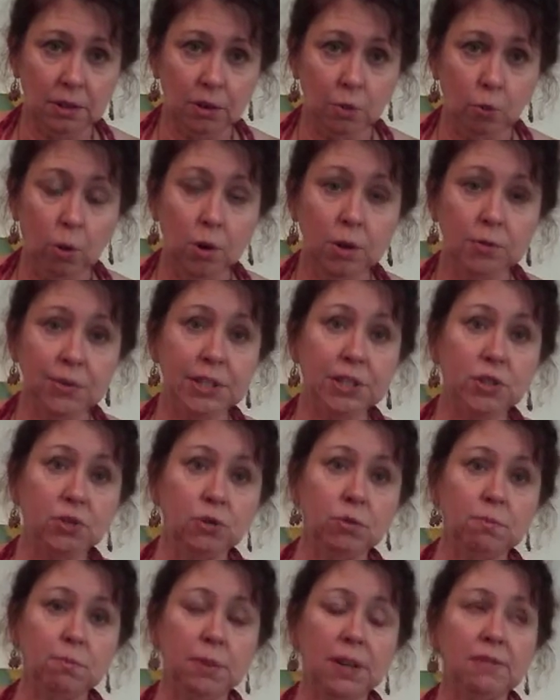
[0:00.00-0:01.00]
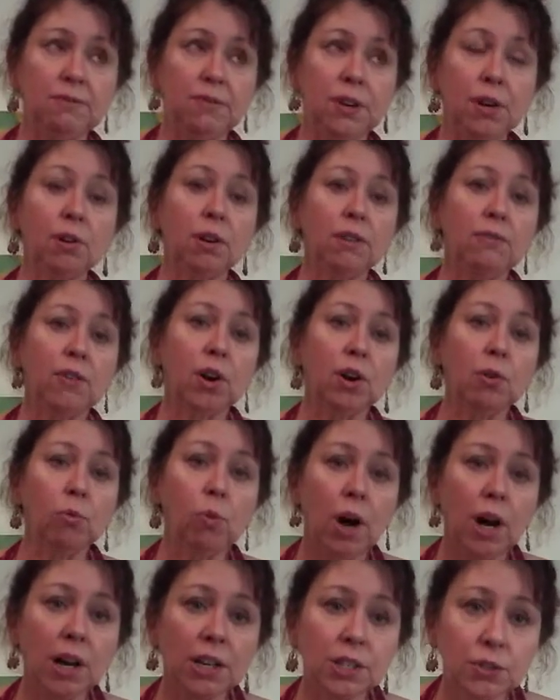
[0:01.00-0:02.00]
where this would be very, very
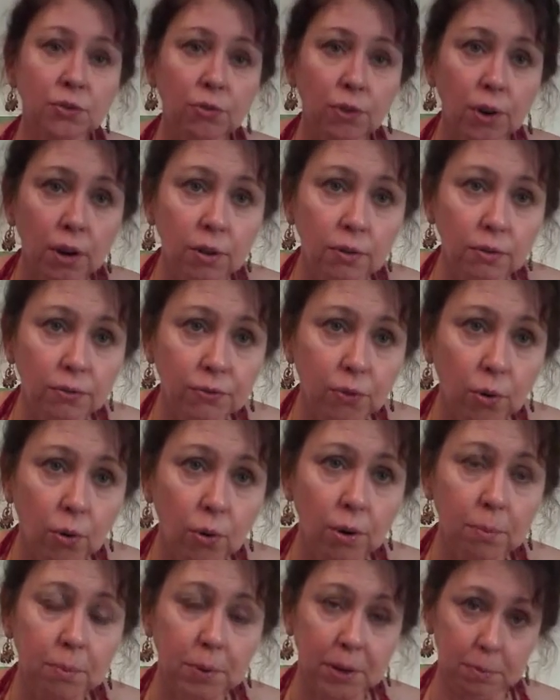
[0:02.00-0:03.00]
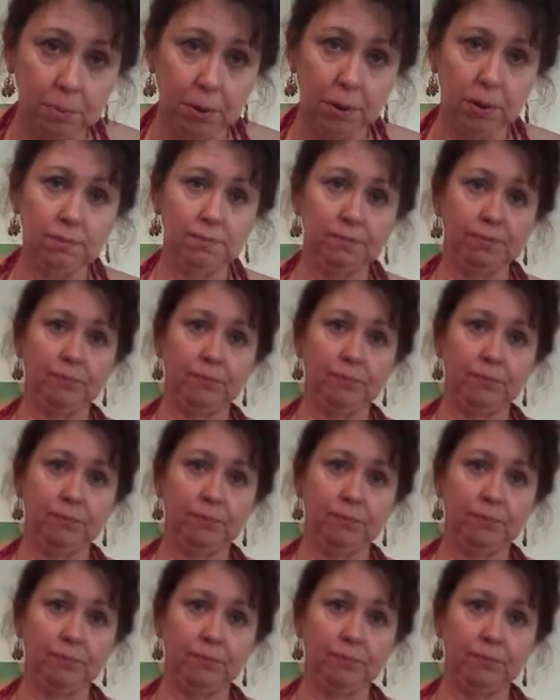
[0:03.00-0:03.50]
wise for people